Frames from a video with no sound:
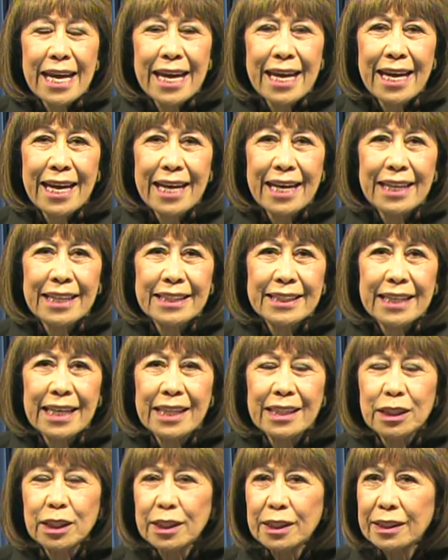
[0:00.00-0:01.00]
and
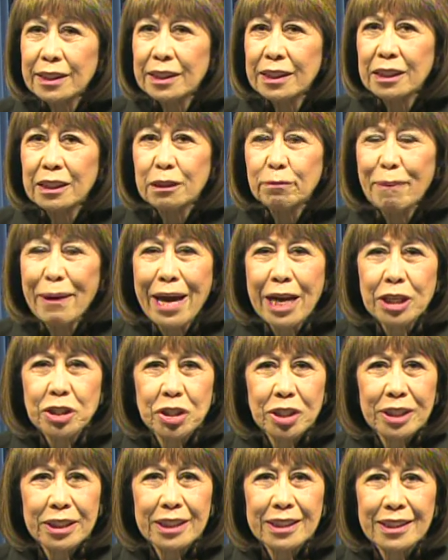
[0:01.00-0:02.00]
citizens
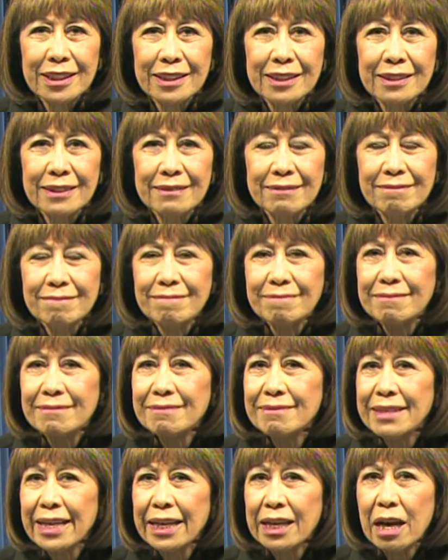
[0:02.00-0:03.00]
badges, and
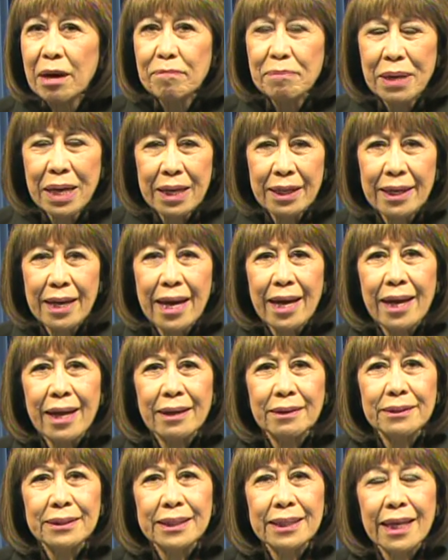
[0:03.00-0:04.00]
they come in
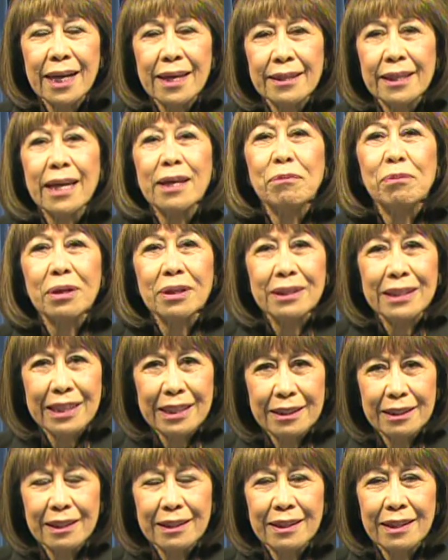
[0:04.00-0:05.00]
and they will
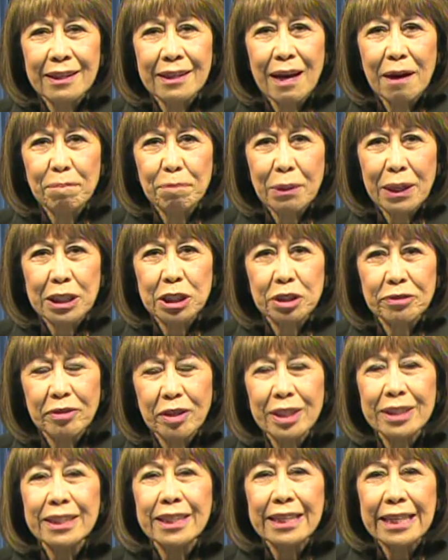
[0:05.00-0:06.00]
lead the pledge for
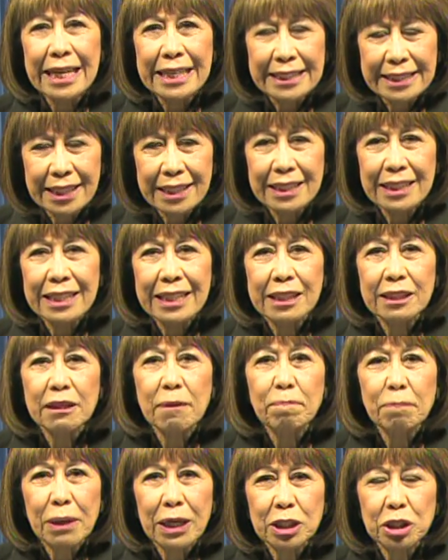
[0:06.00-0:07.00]
us, and they did lead
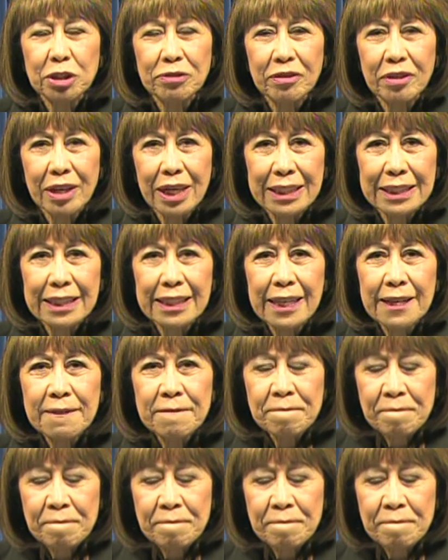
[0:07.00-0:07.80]
the pledge for us.